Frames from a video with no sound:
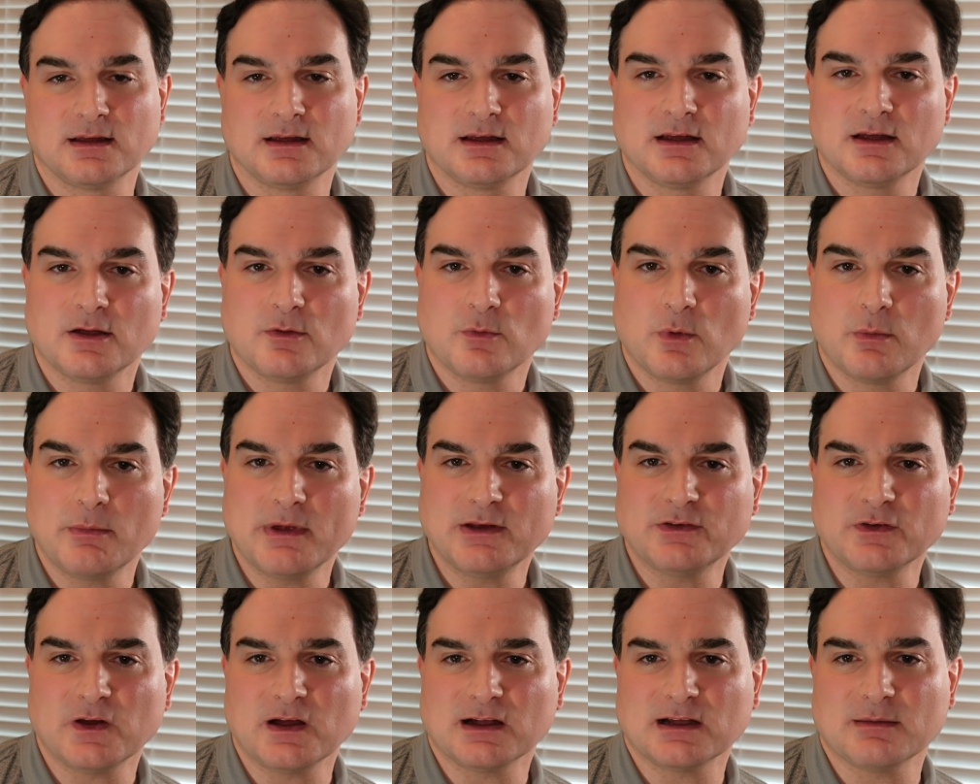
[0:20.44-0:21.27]
When we
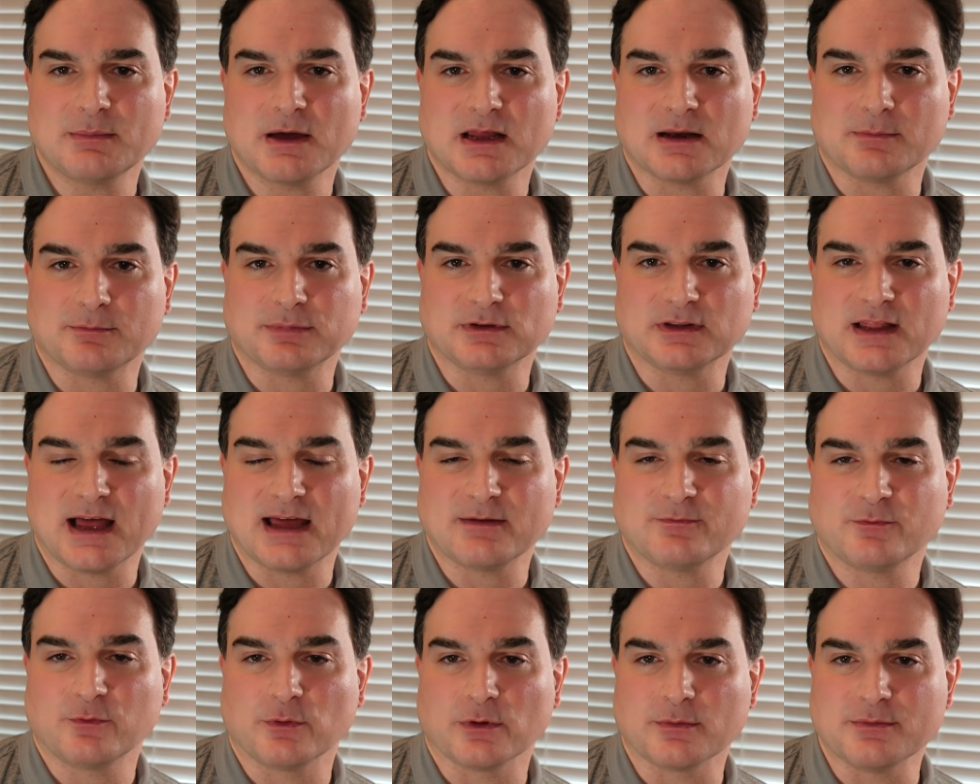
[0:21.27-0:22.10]
talk about a
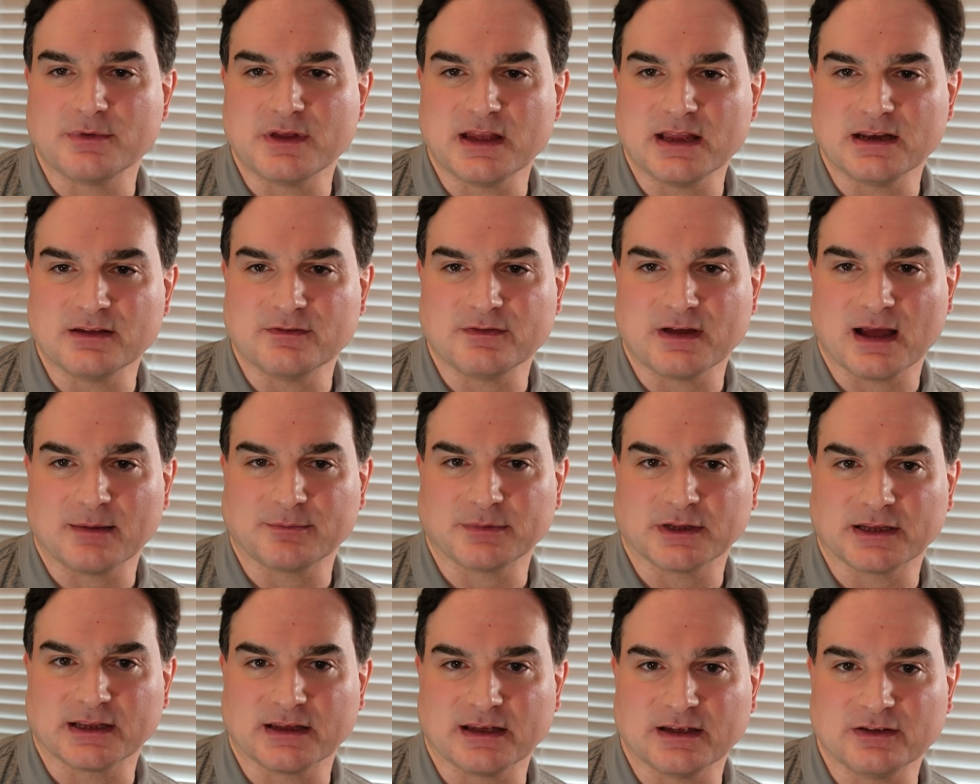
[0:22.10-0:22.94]
platform-native
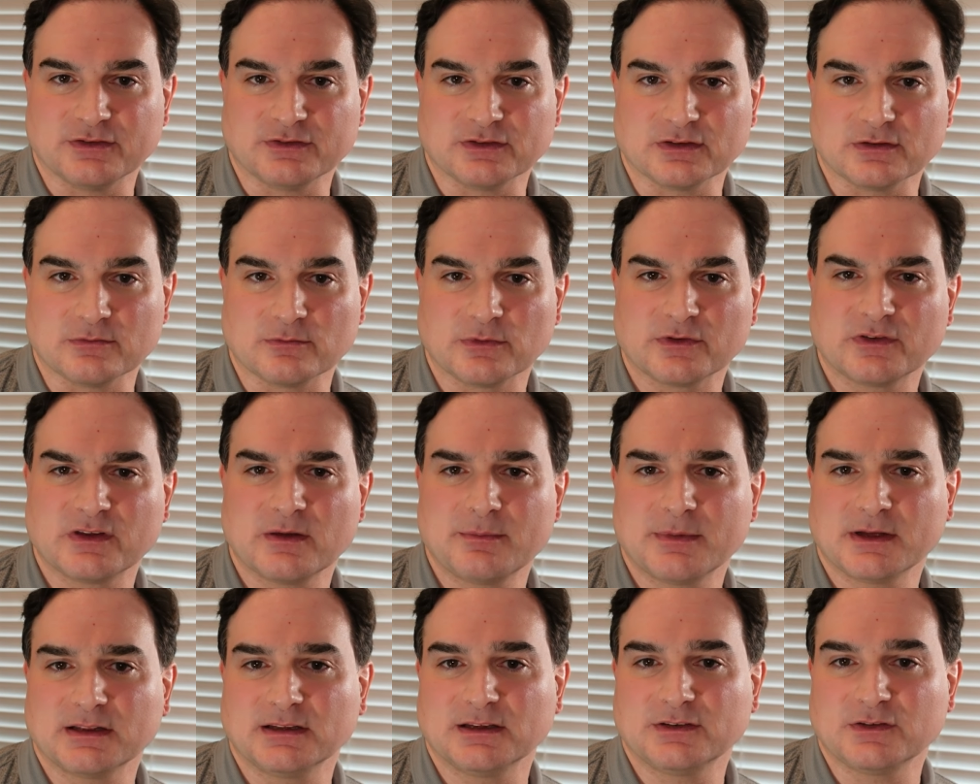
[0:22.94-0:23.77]
application, we're
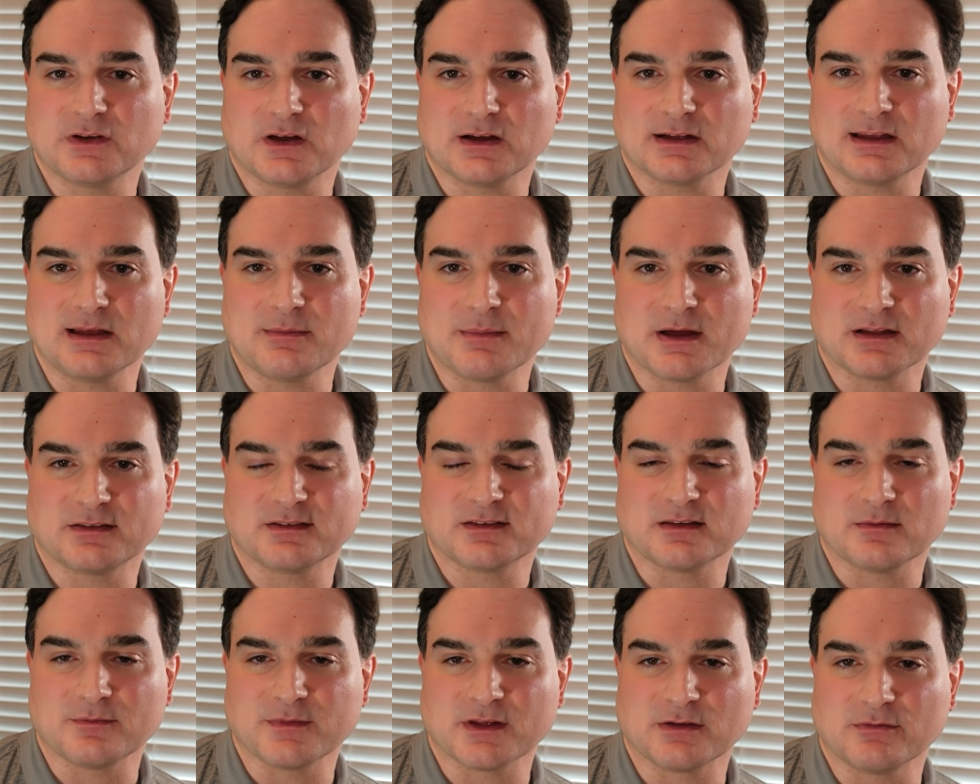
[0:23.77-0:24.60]
typically talking about
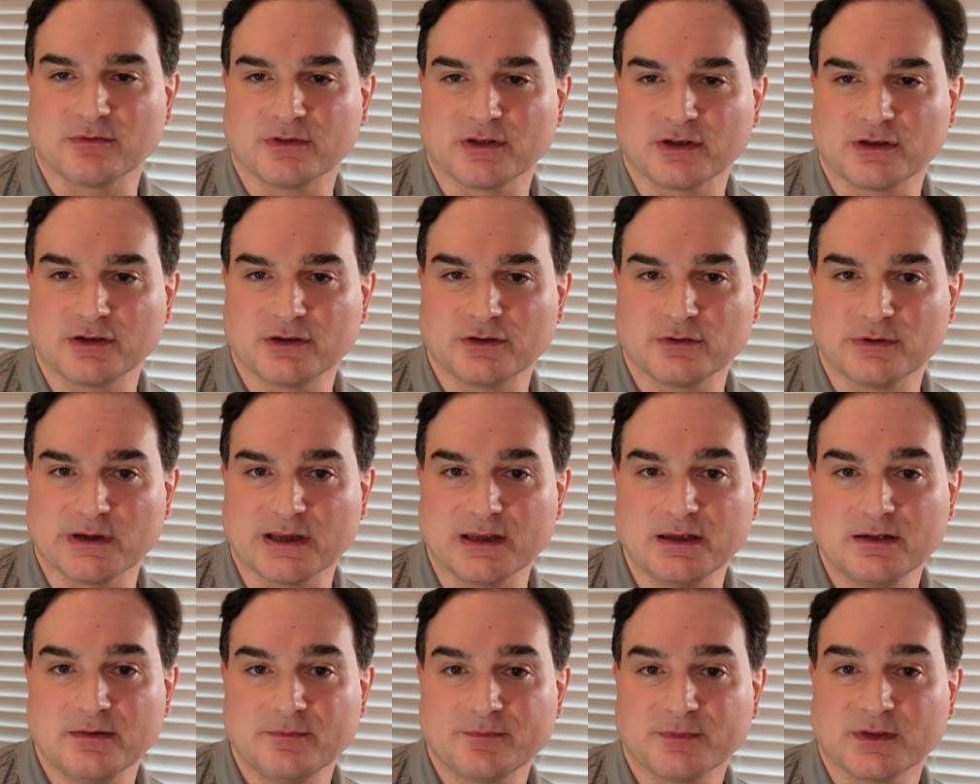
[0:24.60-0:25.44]
something with a
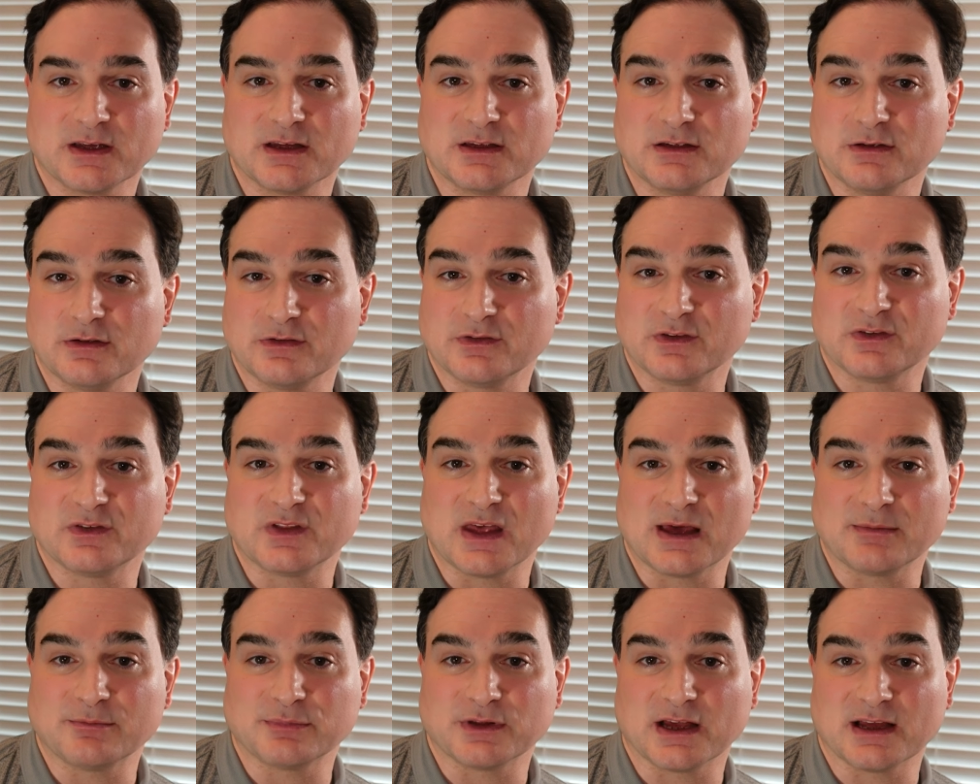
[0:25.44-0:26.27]
GUI that uses
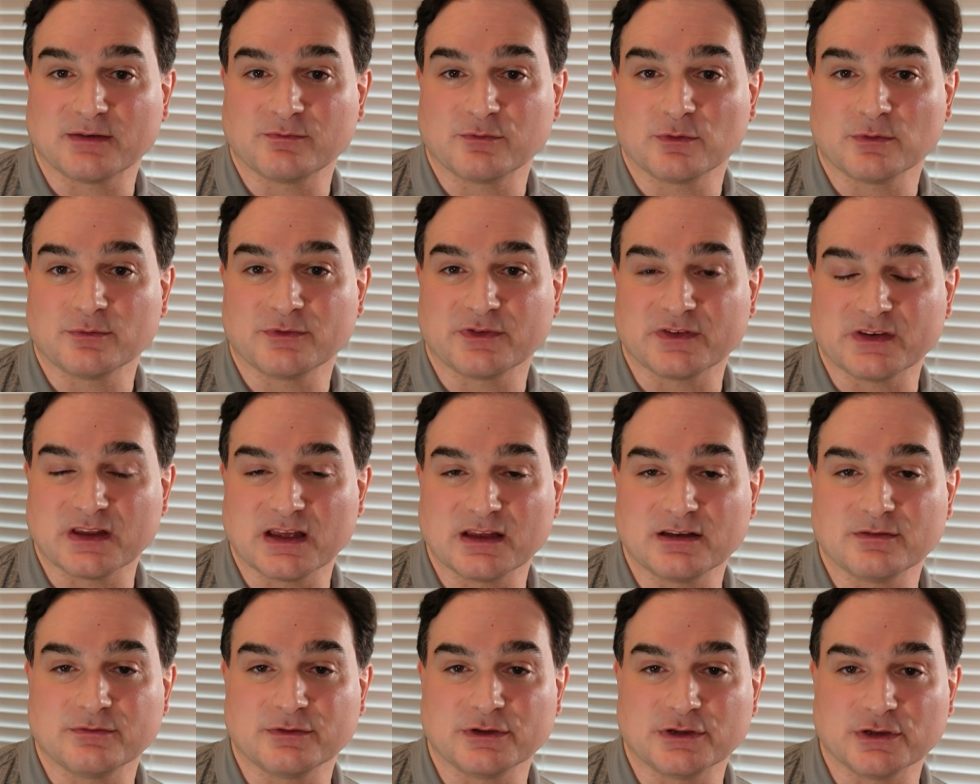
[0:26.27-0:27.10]
that platform's
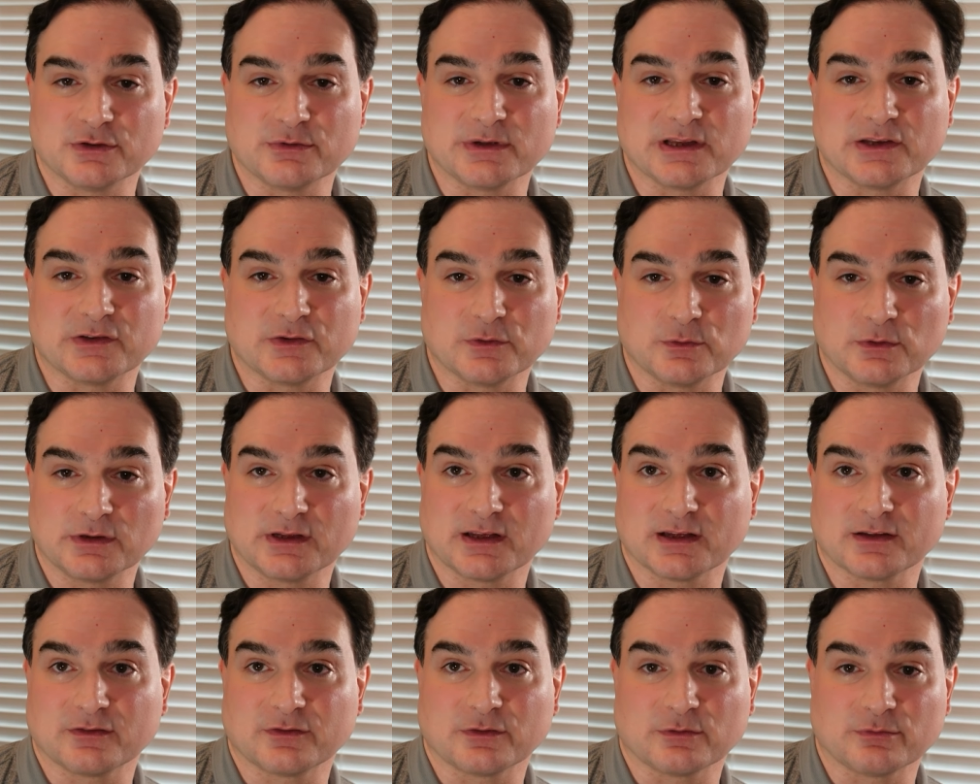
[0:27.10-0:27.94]
native GUI
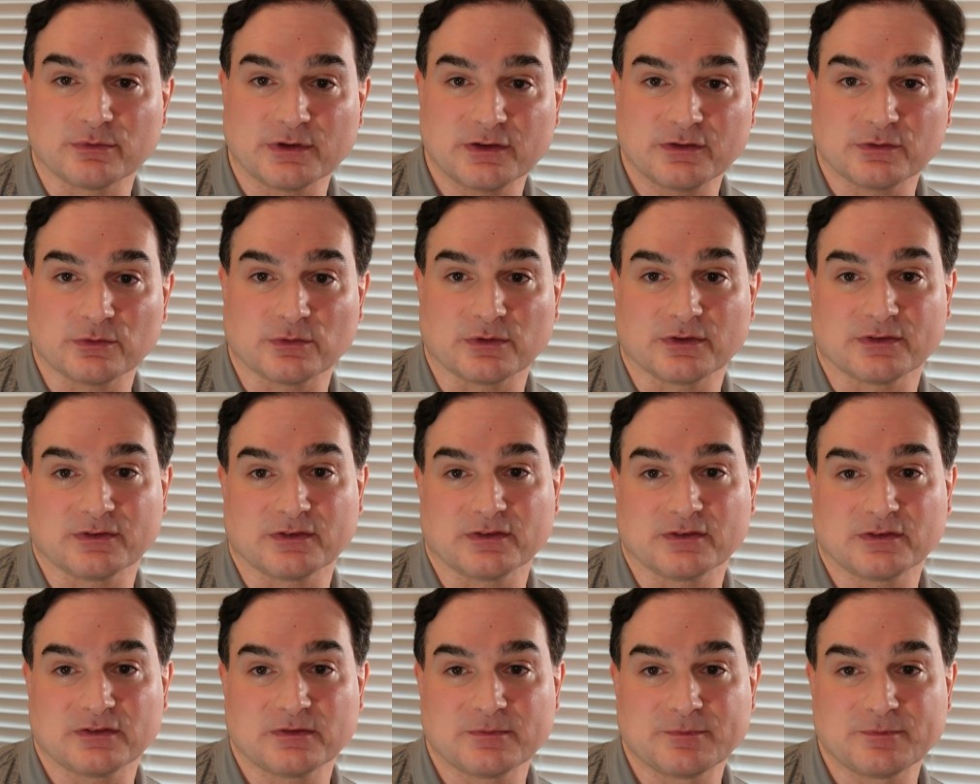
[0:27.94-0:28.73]
toolkits or resources.